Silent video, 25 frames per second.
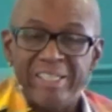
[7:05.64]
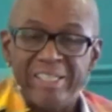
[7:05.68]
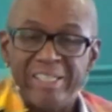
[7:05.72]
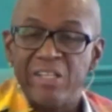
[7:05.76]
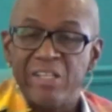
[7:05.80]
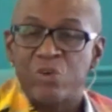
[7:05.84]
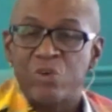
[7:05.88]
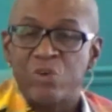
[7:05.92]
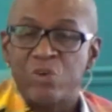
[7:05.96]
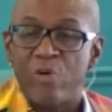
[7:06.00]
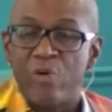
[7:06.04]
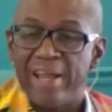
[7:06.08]

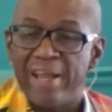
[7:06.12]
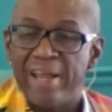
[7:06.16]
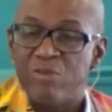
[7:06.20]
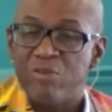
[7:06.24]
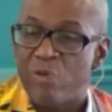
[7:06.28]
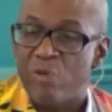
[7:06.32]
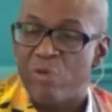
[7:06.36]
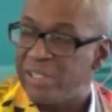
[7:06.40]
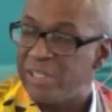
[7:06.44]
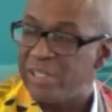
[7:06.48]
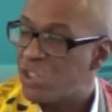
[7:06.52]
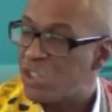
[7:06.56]
grade
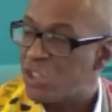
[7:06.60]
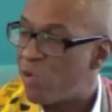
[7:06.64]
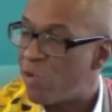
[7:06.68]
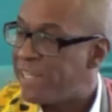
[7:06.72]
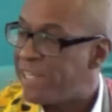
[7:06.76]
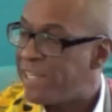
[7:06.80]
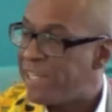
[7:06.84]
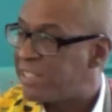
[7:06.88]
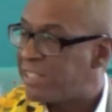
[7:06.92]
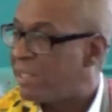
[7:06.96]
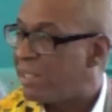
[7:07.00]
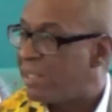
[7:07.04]

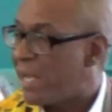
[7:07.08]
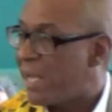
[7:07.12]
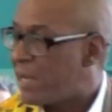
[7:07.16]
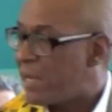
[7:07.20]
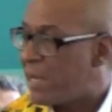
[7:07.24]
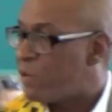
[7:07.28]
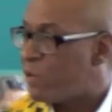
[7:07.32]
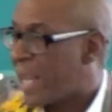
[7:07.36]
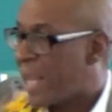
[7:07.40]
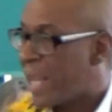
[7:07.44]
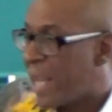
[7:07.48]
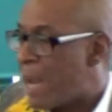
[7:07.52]
registration letter
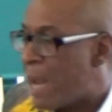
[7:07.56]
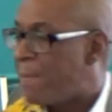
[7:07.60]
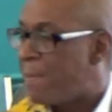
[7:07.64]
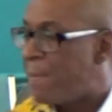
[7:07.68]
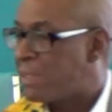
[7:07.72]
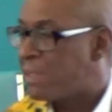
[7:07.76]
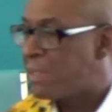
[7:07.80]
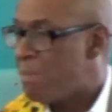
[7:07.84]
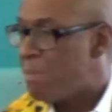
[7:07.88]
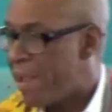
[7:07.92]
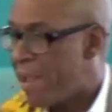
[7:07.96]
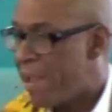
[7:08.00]
came in the
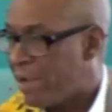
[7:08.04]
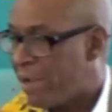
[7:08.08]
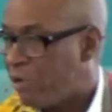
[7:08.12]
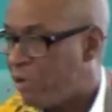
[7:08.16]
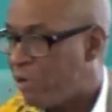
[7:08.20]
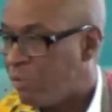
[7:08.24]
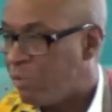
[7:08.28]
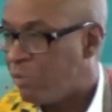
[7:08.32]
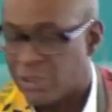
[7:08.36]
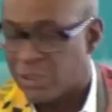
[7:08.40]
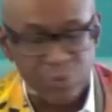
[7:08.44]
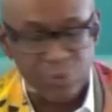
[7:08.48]
mail,
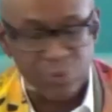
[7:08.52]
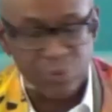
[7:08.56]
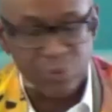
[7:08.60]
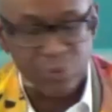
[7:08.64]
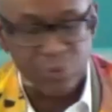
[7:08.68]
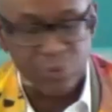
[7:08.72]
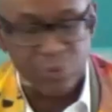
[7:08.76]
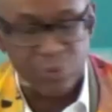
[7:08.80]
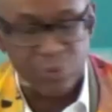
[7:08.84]
which we got